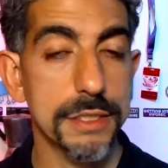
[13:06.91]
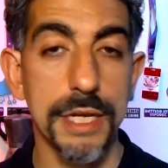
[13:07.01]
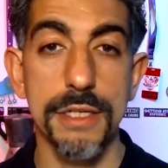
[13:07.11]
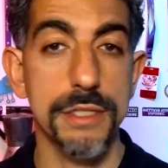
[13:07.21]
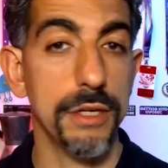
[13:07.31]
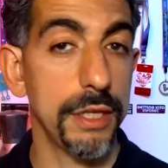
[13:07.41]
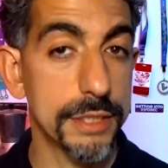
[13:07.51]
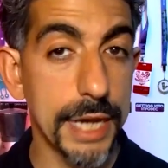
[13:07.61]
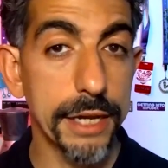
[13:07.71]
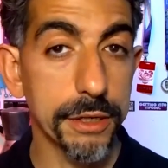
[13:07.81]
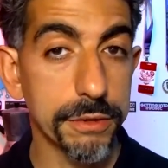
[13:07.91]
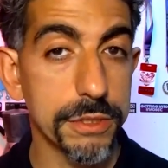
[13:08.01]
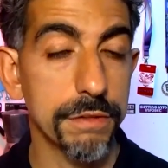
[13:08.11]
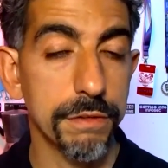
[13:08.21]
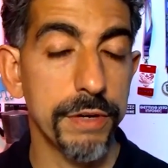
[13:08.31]
not necessarily the titles
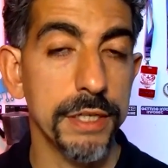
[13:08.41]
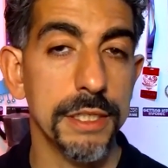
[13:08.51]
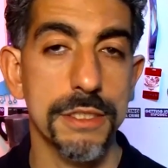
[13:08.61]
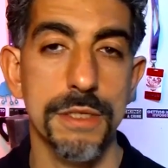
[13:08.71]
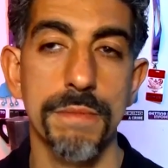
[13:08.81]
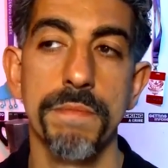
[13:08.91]
of the findings,